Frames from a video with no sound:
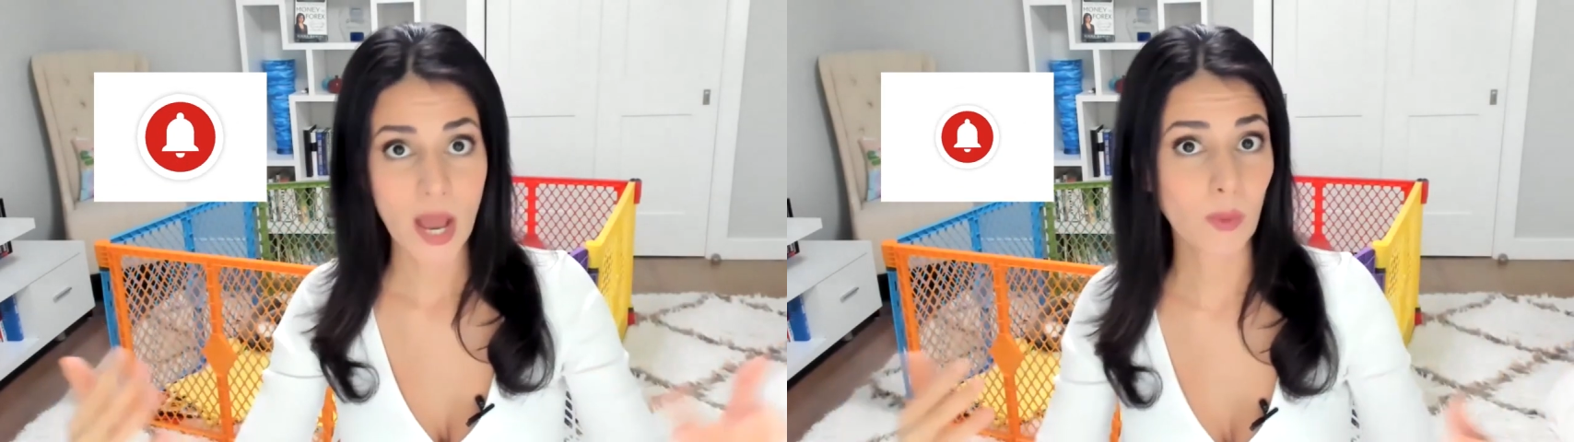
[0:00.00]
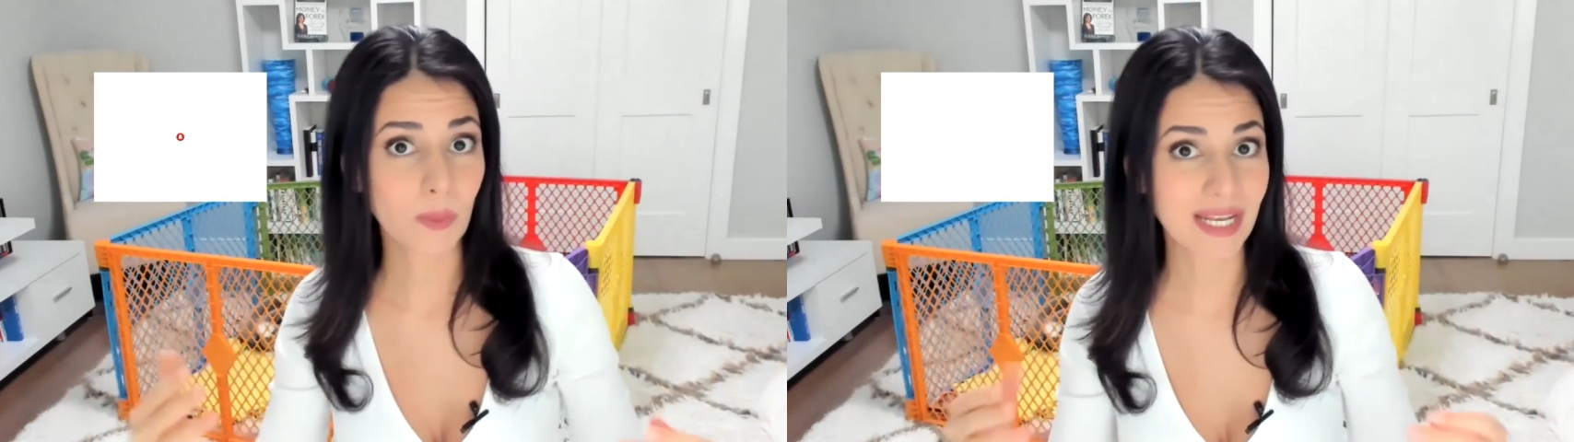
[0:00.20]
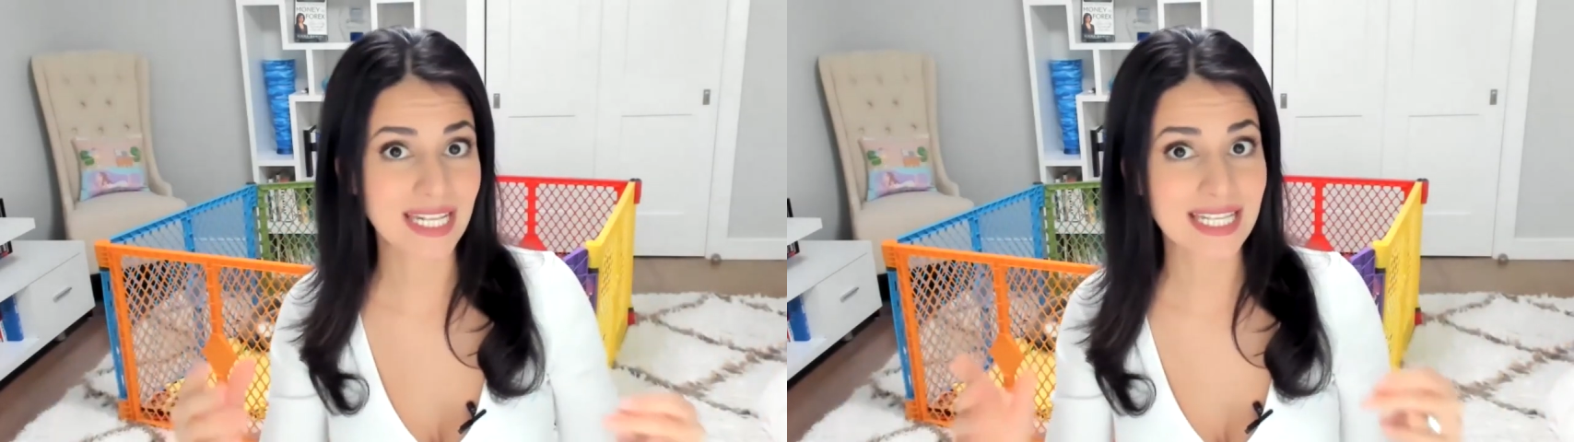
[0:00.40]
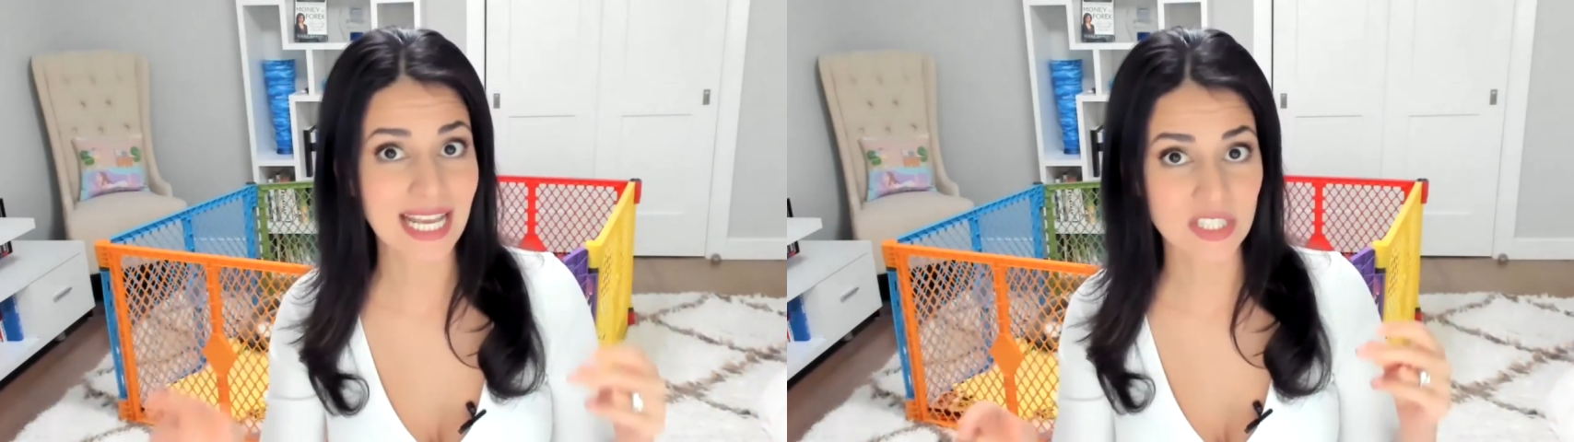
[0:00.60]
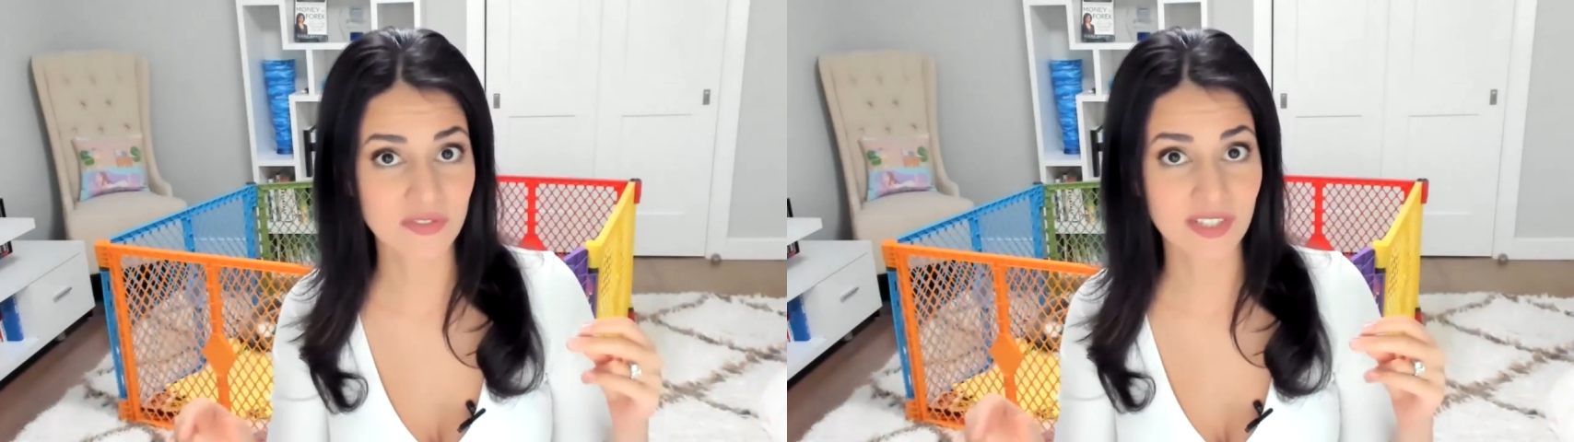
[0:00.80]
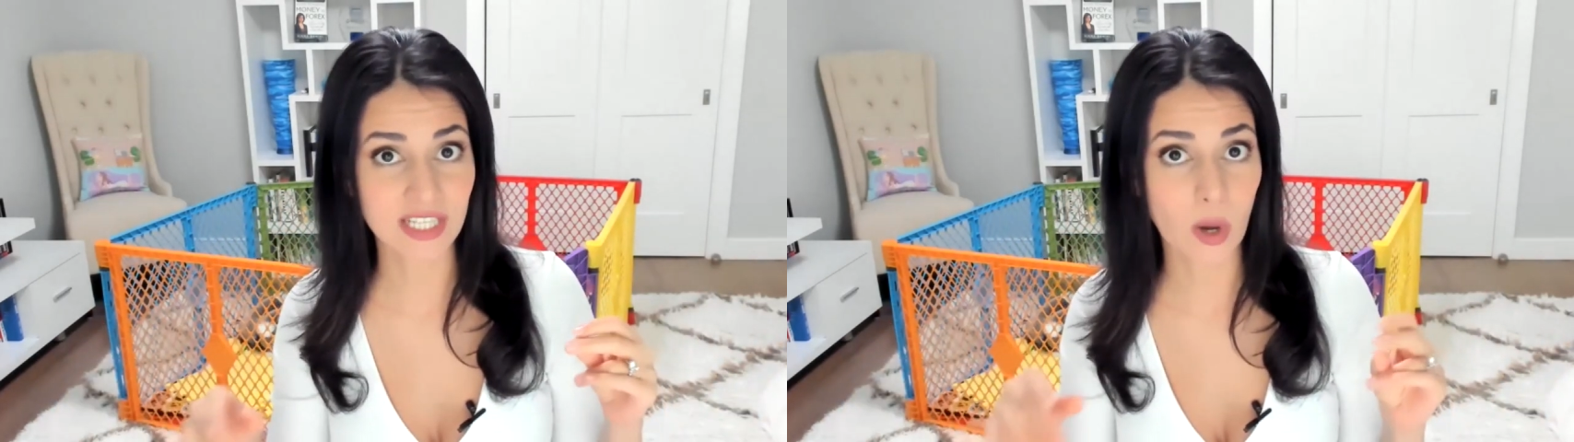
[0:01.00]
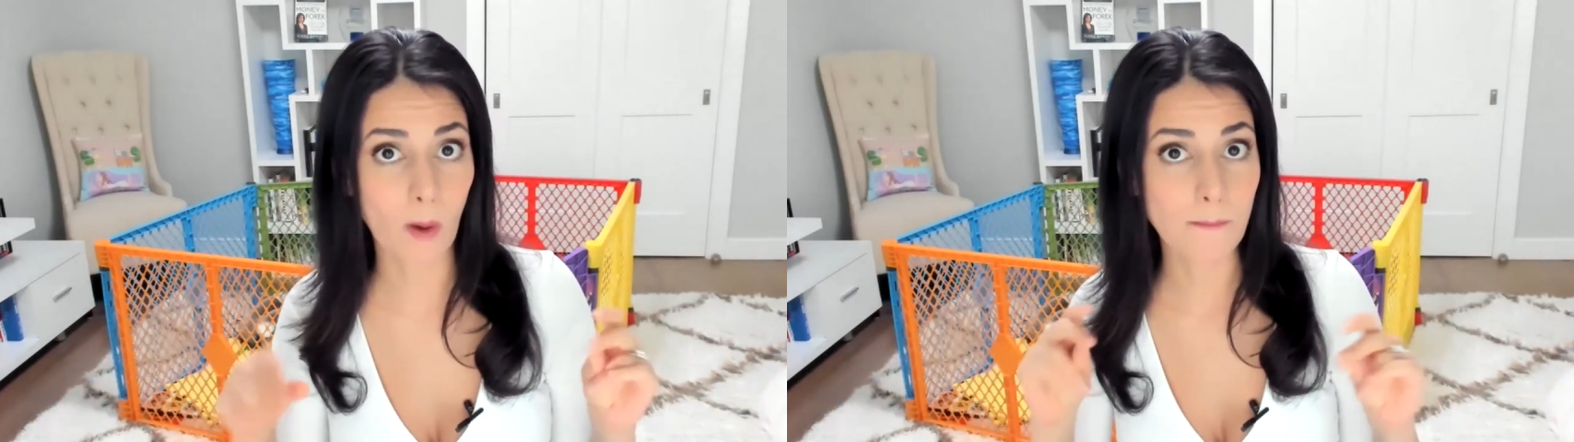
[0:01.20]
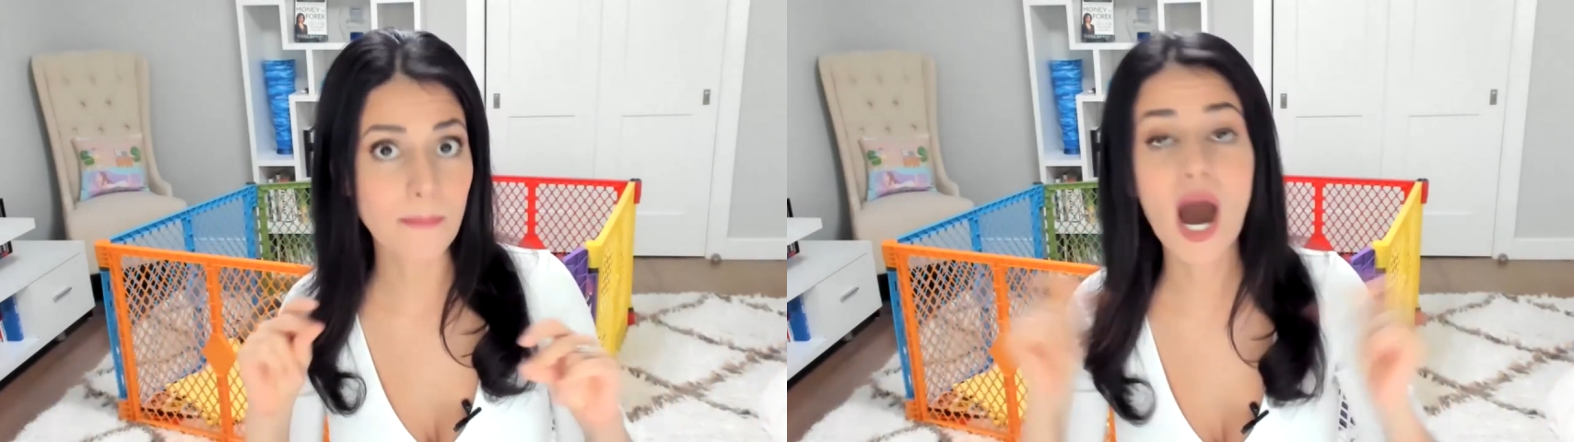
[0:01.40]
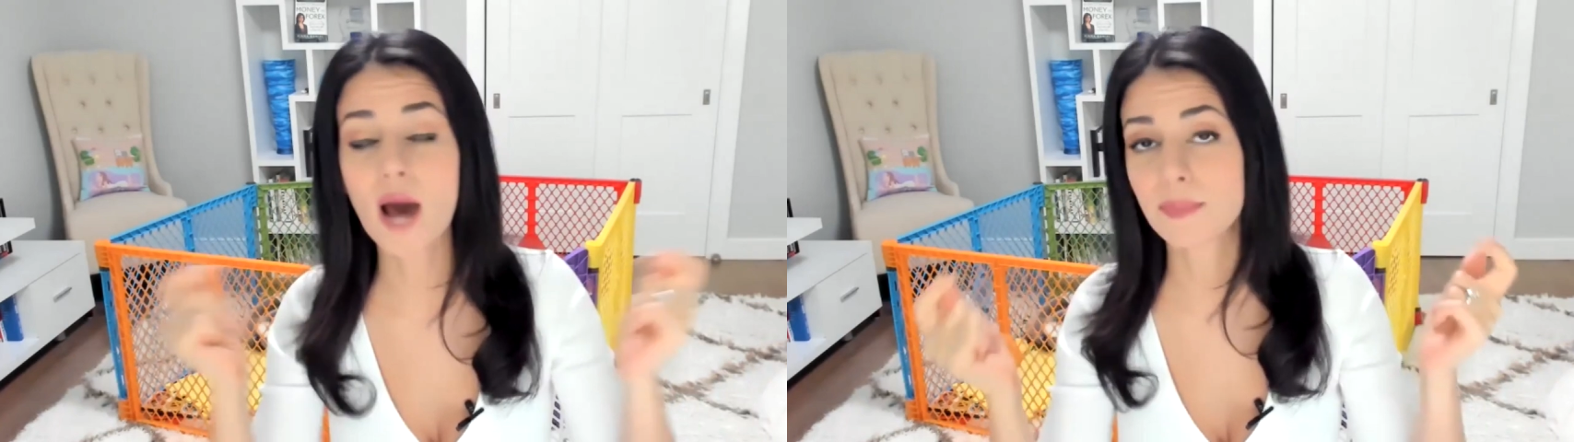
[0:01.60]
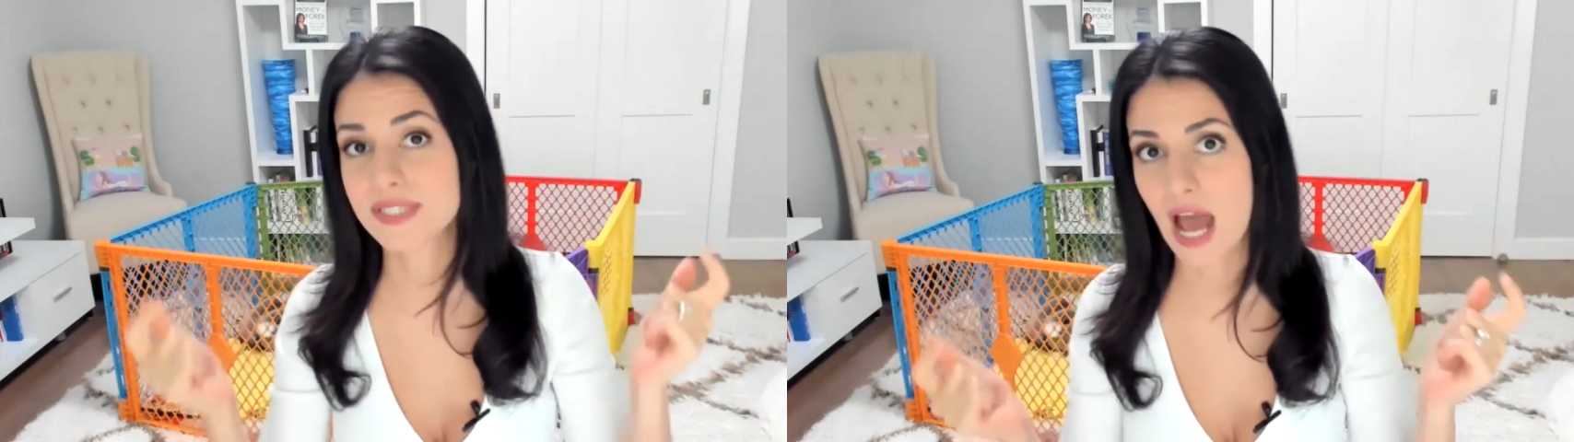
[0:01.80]
when my next video
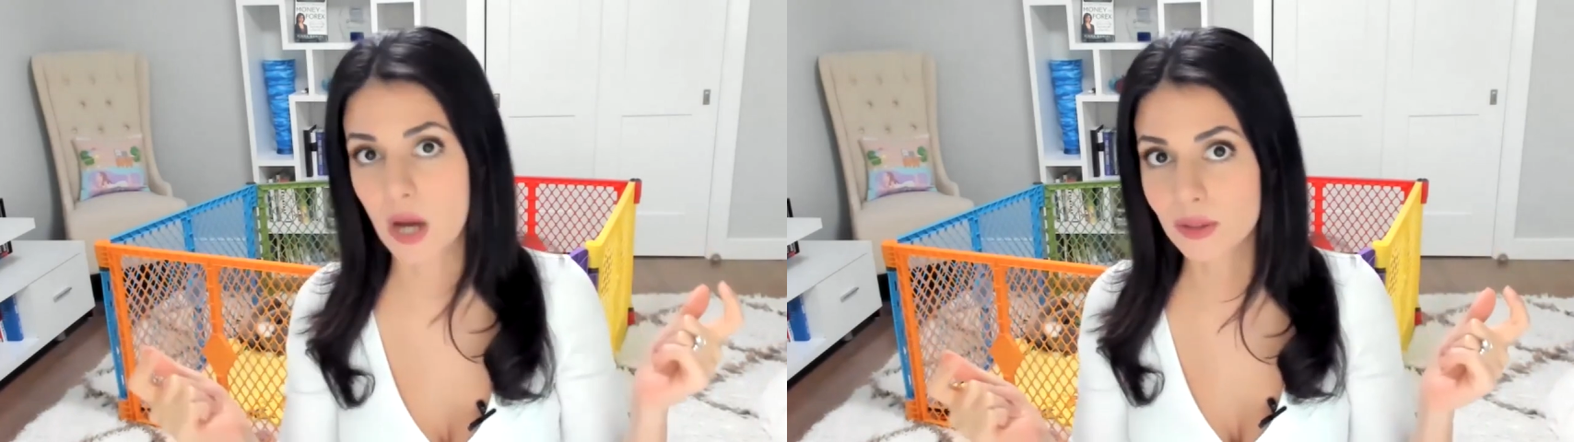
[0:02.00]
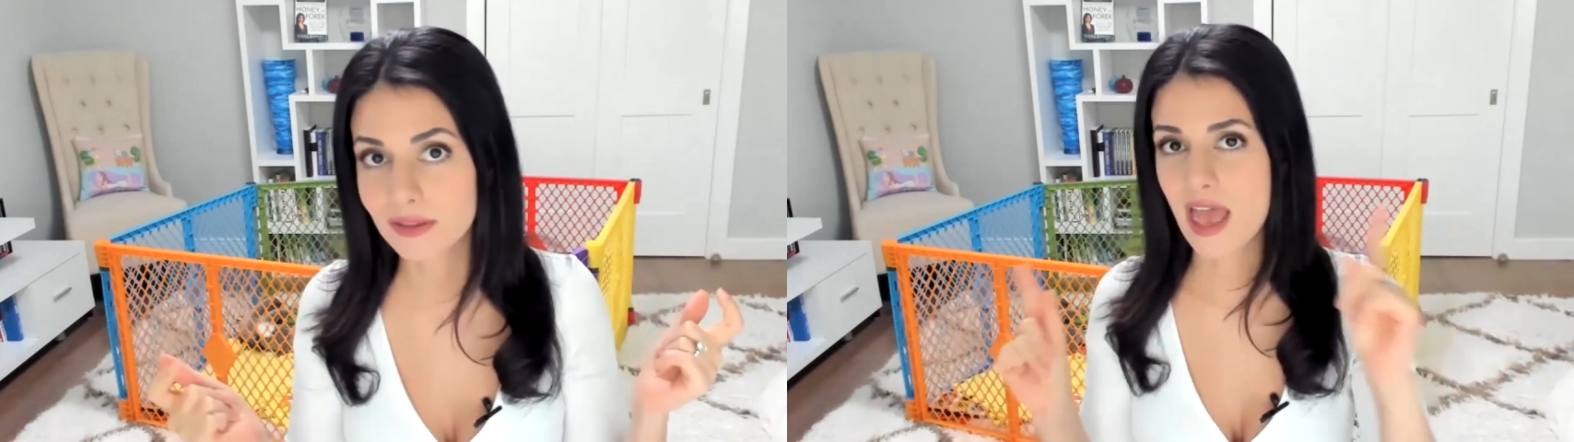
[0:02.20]
pops out.